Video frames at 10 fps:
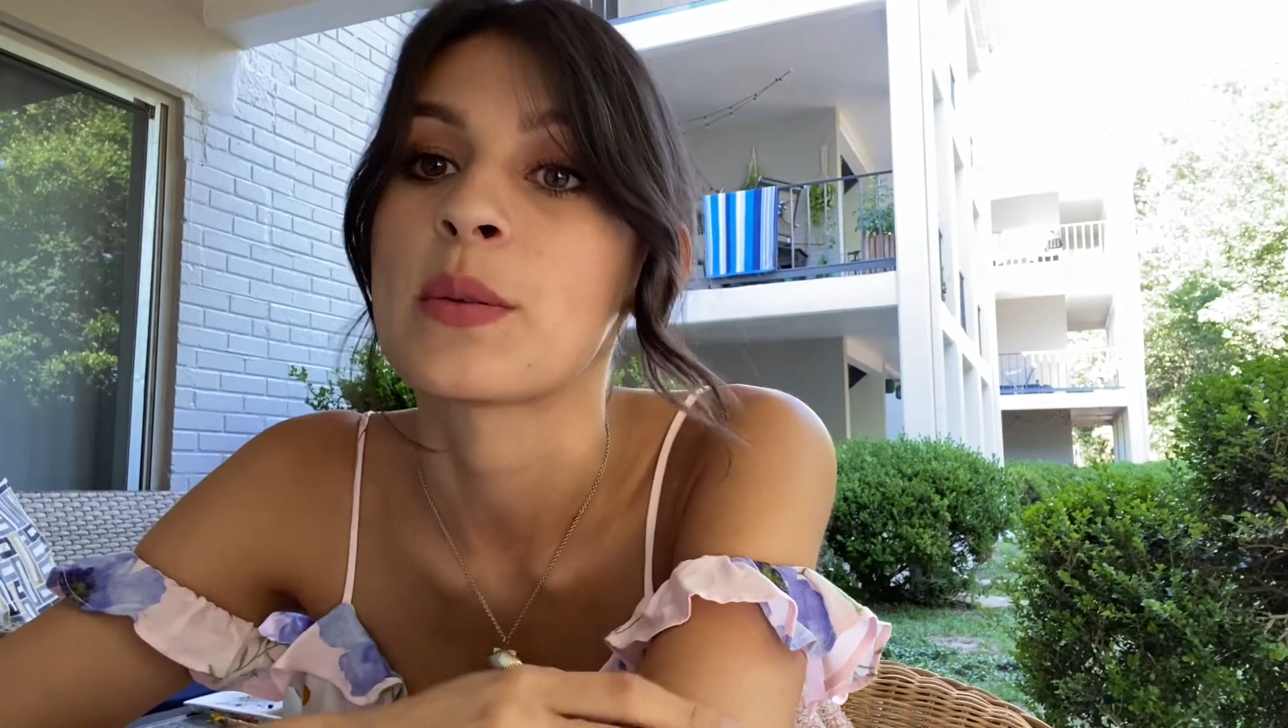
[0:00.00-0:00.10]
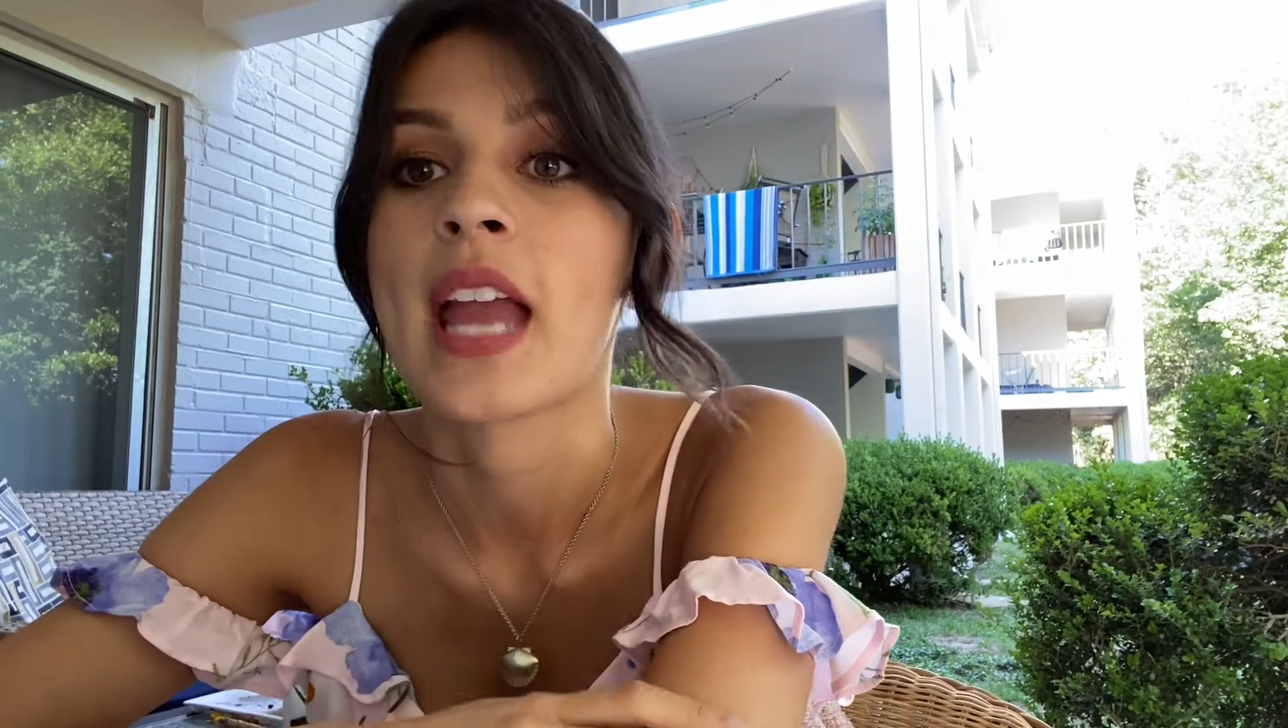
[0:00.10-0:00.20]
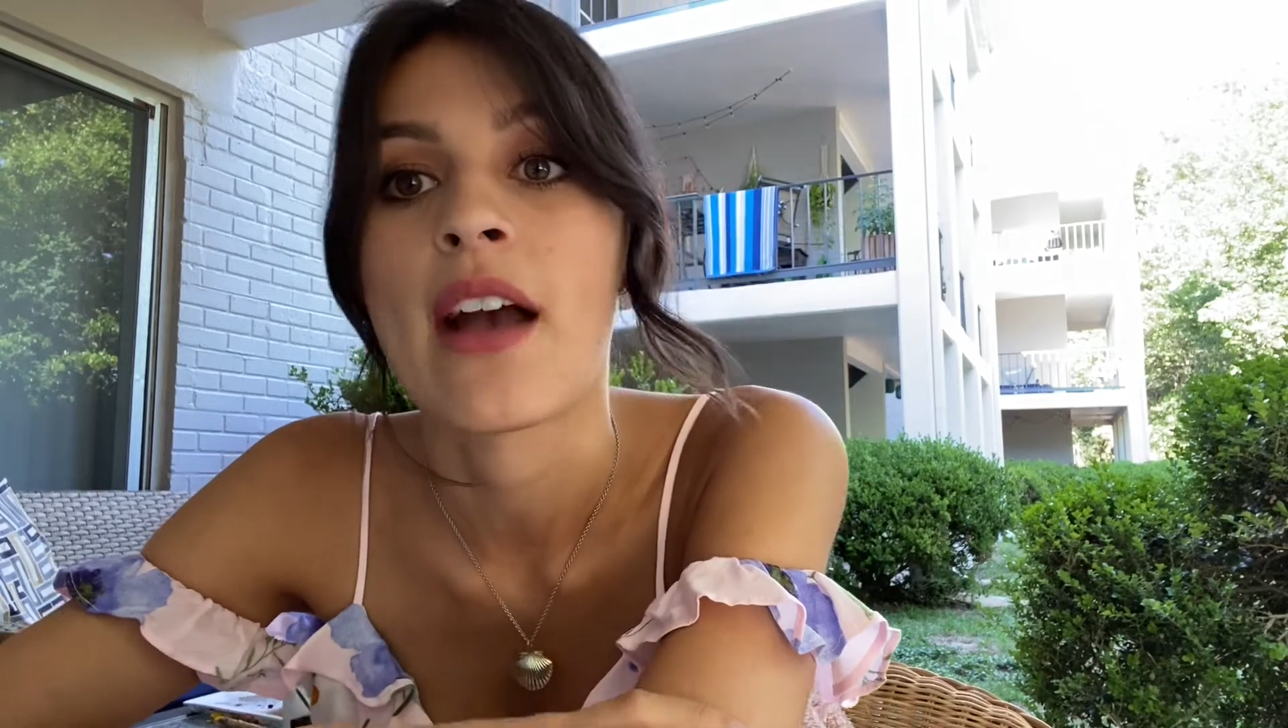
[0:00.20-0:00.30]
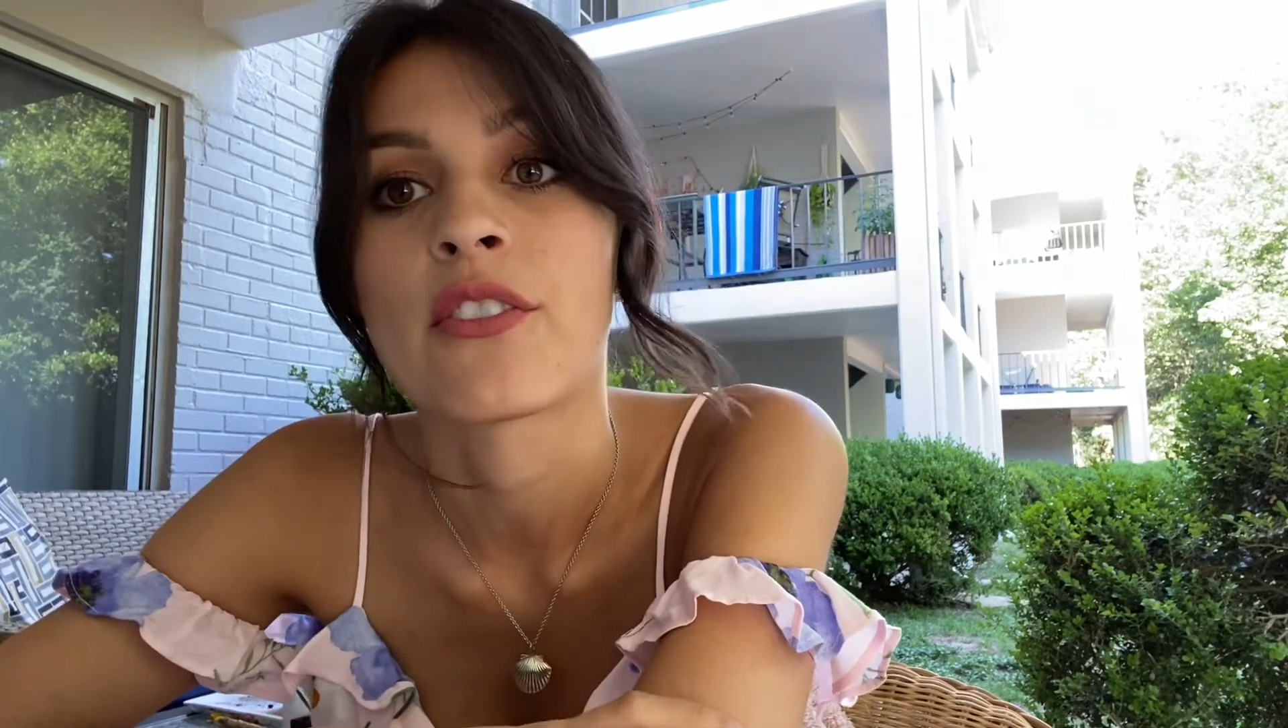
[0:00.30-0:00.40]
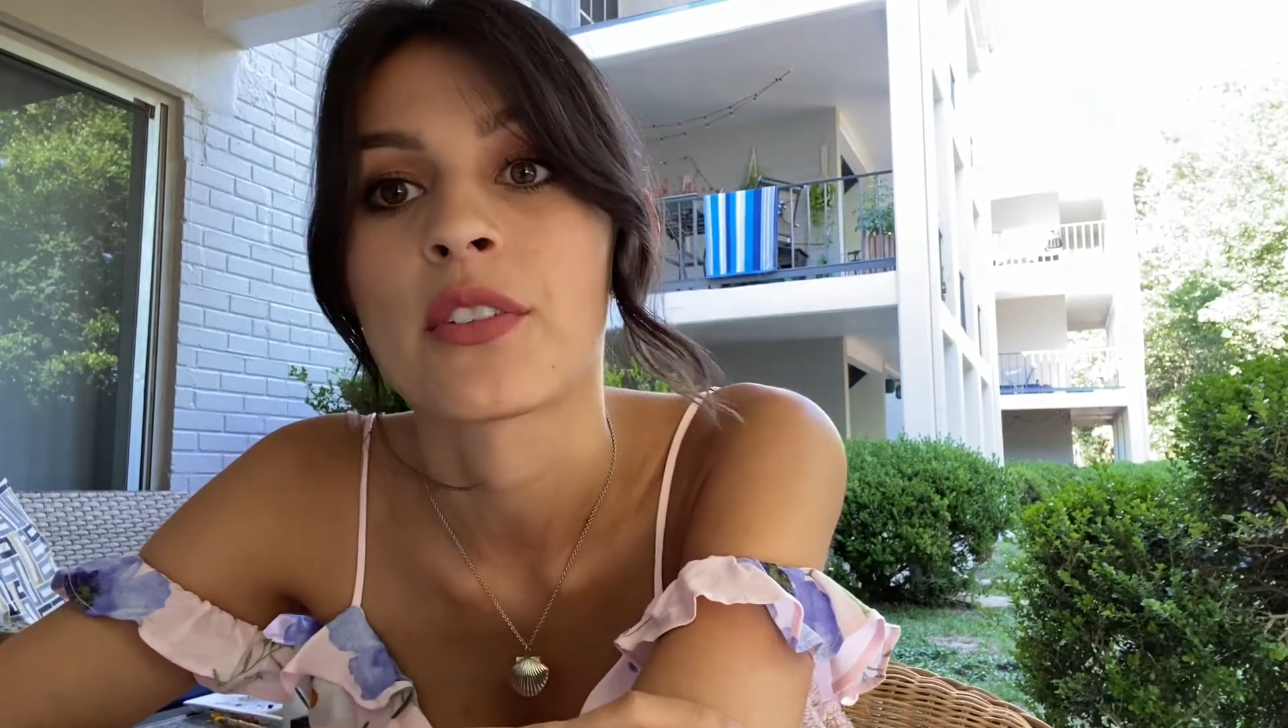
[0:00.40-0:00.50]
we haven't